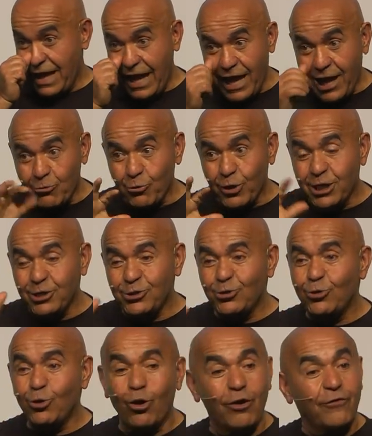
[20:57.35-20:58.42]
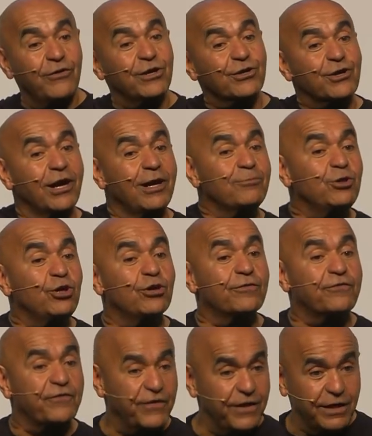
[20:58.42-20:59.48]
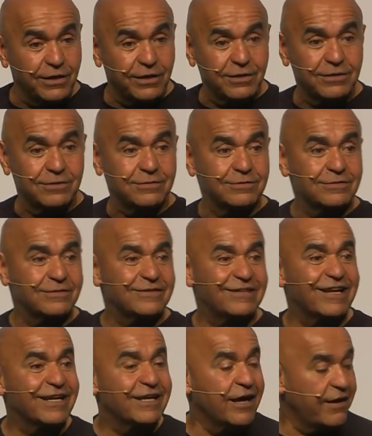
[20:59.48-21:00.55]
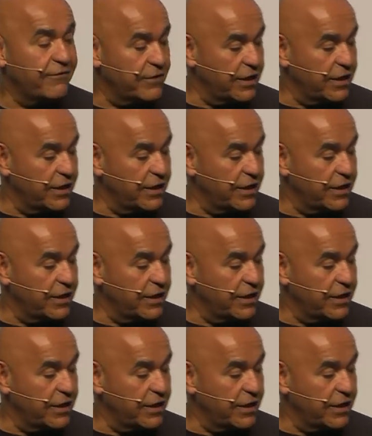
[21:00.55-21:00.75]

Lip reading: and when you overcome your fear, like I've